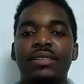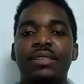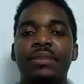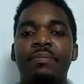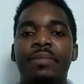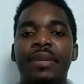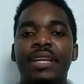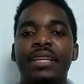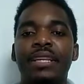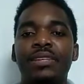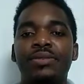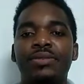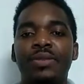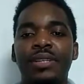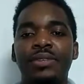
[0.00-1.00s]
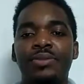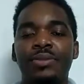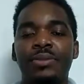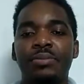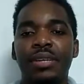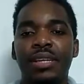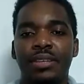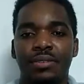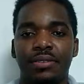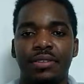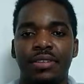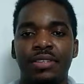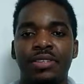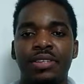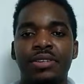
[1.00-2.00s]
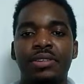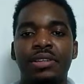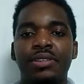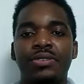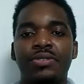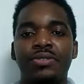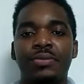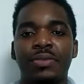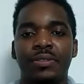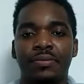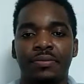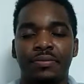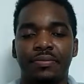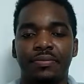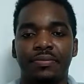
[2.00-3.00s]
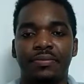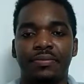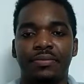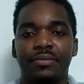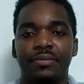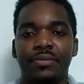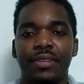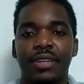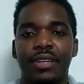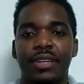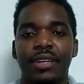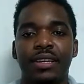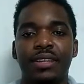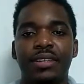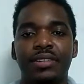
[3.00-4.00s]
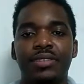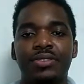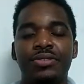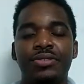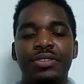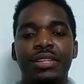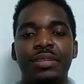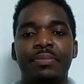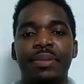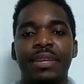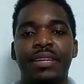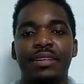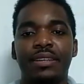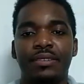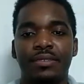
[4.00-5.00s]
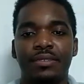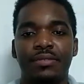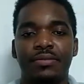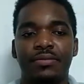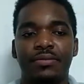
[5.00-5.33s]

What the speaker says: The painless ones would be testicular tumor. It is usually painless.